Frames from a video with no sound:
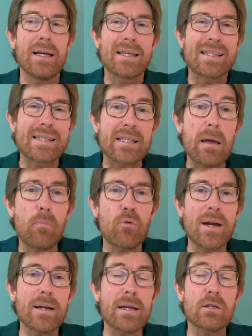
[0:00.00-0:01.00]

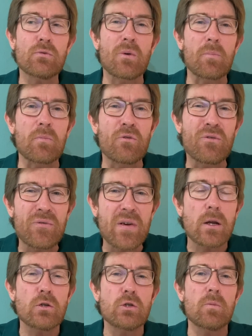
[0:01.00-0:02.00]
separate us from
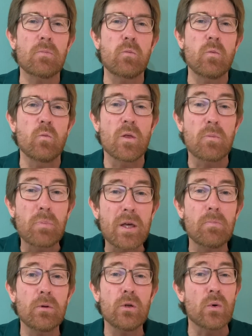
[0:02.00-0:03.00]
fellowship with
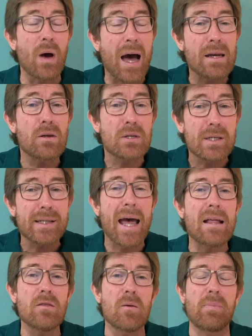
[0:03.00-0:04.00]
people who
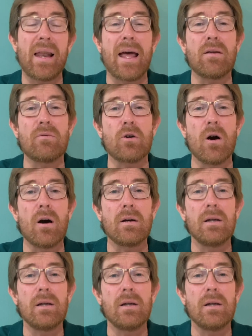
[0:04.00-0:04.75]
understand the plan of God.